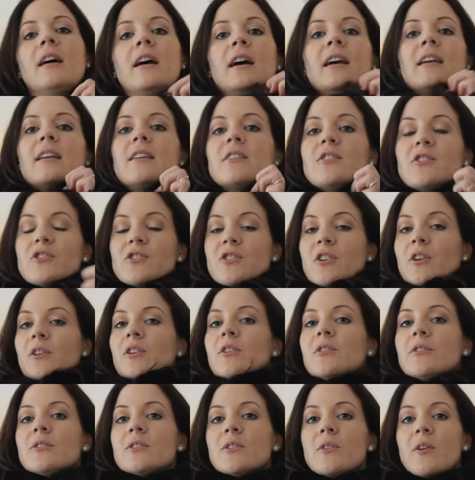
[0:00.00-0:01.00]
I can show
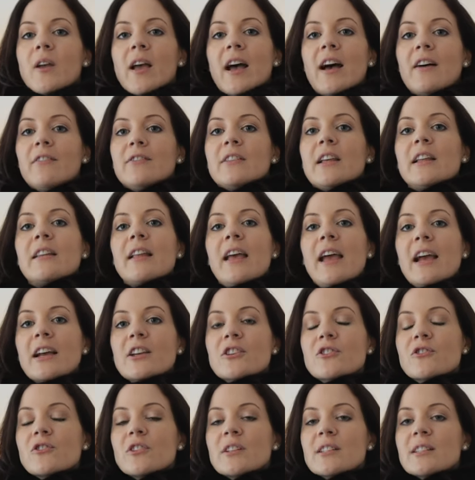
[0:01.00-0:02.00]
you, so you have that
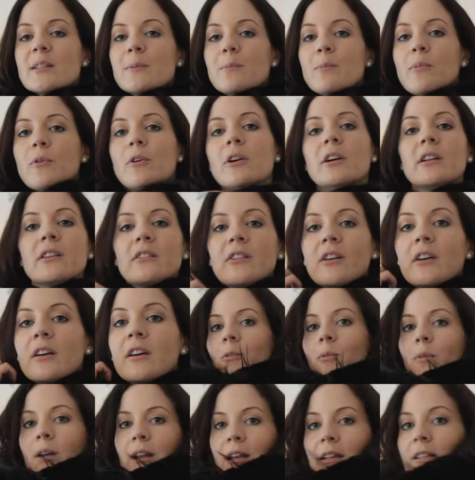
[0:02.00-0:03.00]
extra support
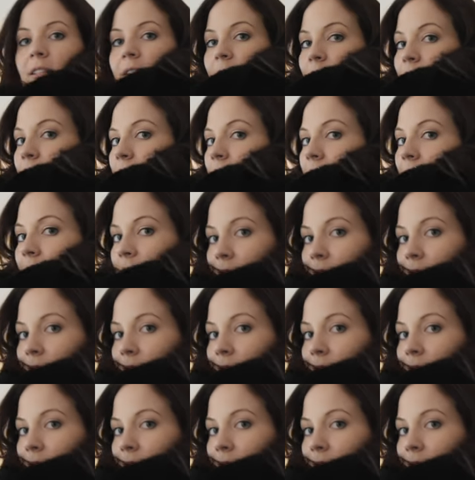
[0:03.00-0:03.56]
when it's really,